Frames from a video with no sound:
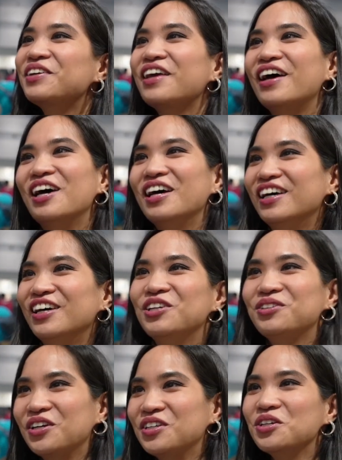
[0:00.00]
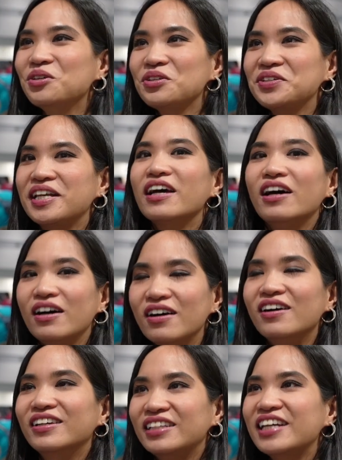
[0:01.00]
Yeah. You say,
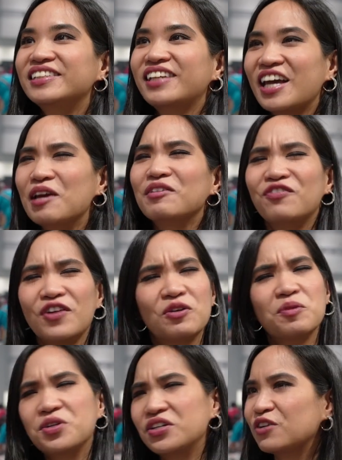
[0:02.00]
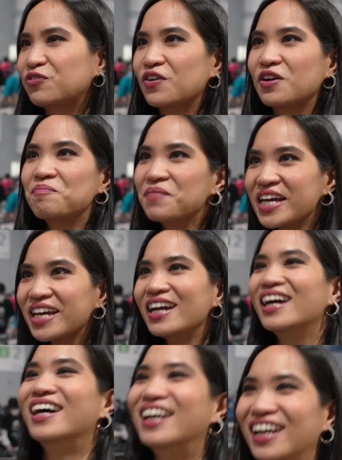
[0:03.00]
oh, nice game, very beautiful. Me?
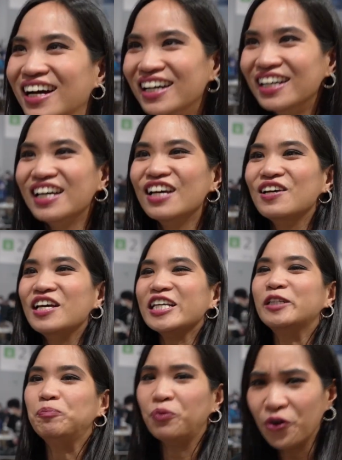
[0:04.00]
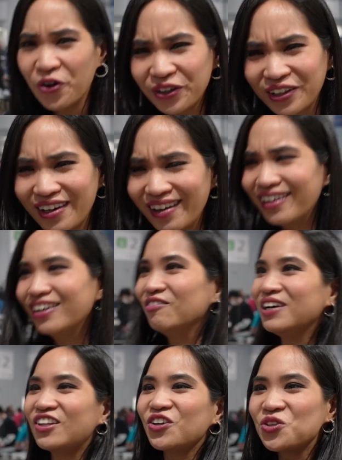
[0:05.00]
It's broken.
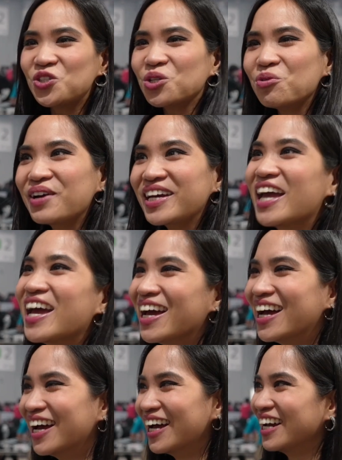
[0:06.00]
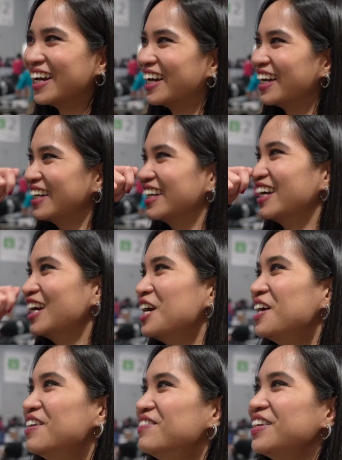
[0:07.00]
What are you doing?
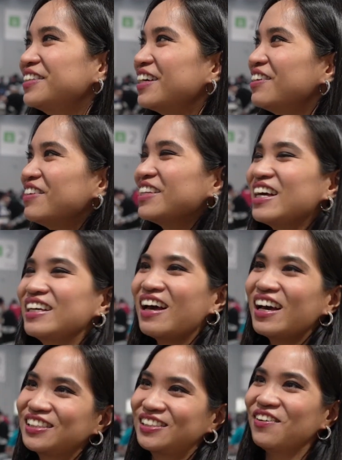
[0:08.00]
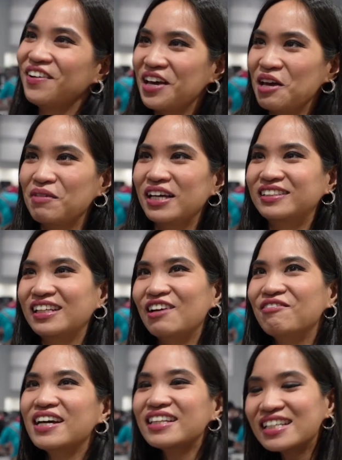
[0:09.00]
But you know, when I saw him, I said,
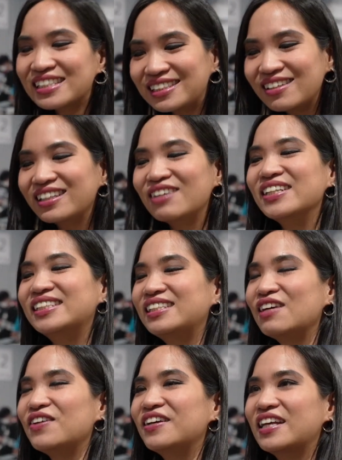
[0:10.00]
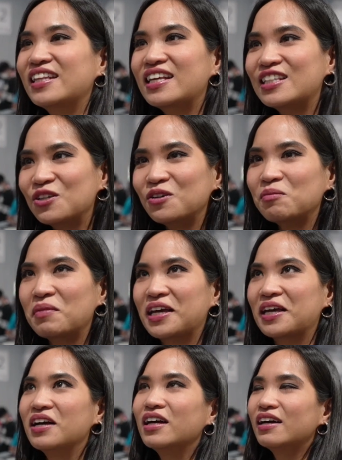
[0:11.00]
when is SoulCalibur 7? And he told
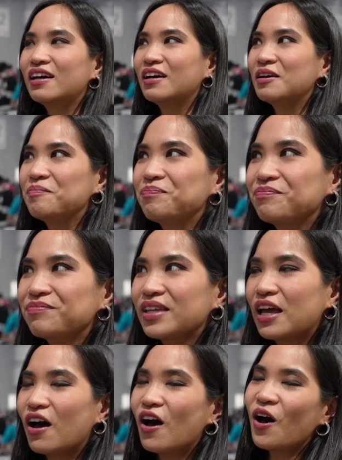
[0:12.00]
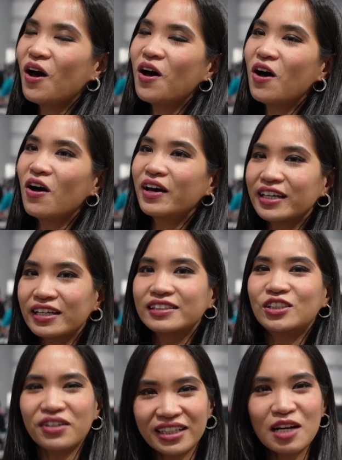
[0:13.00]
me,
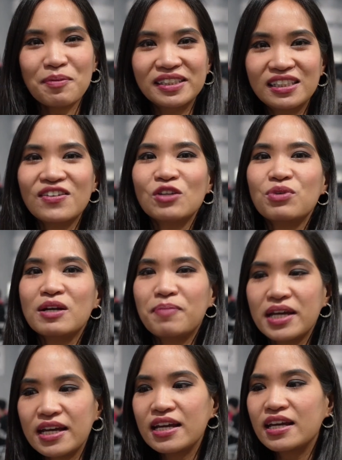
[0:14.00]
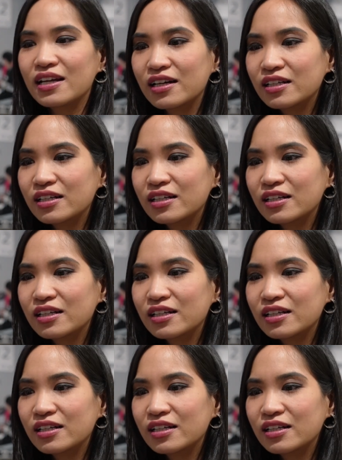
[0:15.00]
SoulCalibur 7 will be